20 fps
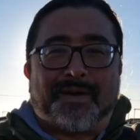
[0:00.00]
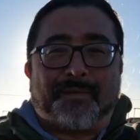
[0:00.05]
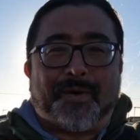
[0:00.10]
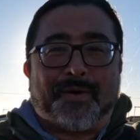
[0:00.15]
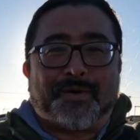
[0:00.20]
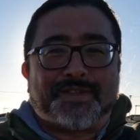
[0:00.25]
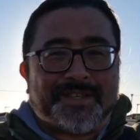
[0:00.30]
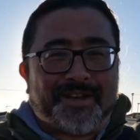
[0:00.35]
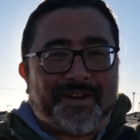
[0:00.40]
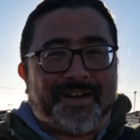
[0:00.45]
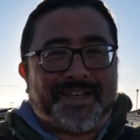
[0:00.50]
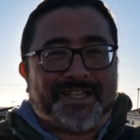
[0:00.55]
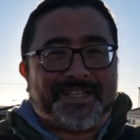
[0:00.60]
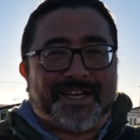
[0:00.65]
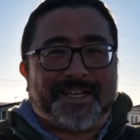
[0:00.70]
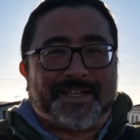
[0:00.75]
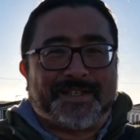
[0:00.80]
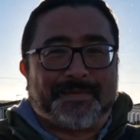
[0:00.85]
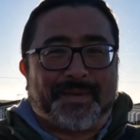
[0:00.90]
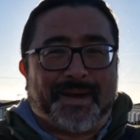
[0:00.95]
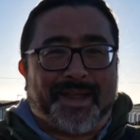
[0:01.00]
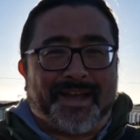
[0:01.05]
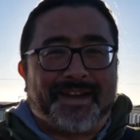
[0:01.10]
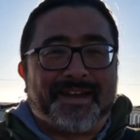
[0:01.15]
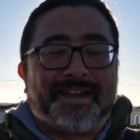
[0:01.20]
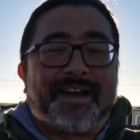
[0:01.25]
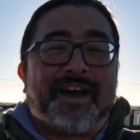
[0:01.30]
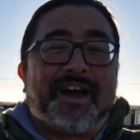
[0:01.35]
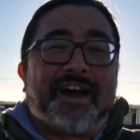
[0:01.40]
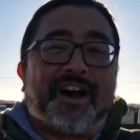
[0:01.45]
Well, slight change of plan.
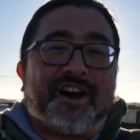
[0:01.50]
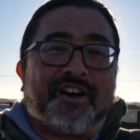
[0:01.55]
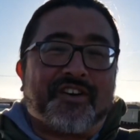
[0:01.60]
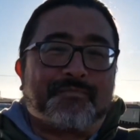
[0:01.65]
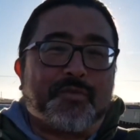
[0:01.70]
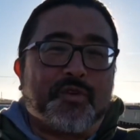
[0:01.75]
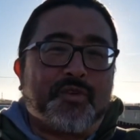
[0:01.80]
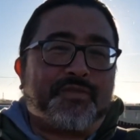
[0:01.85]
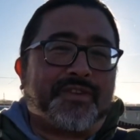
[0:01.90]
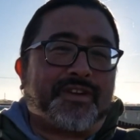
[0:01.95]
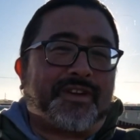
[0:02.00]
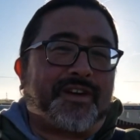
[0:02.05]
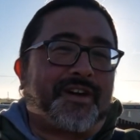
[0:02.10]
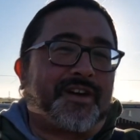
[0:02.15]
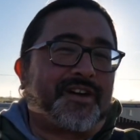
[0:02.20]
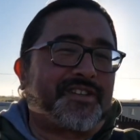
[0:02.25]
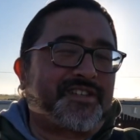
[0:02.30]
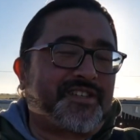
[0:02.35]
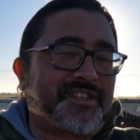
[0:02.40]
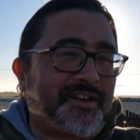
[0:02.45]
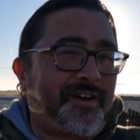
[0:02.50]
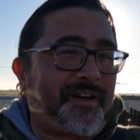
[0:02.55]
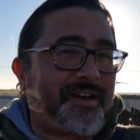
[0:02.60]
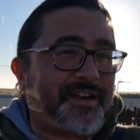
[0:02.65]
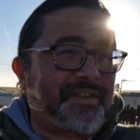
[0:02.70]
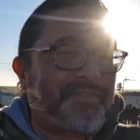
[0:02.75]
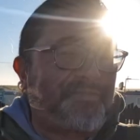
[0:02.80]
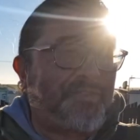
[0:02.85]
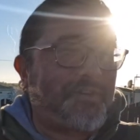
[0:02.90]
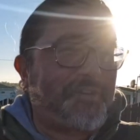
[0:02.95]
I've moved the car
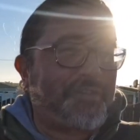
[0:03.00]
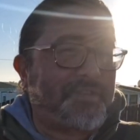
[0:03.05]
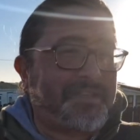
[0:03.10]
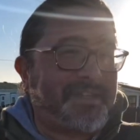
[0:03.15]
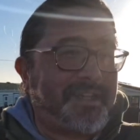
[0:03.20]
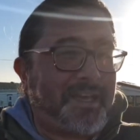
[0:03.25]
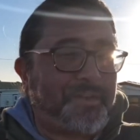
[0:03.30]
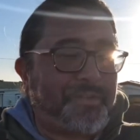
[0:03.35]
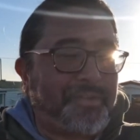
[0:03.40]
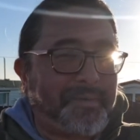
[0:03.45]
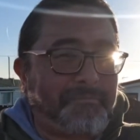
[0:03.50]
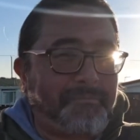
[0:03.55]
slightly further down,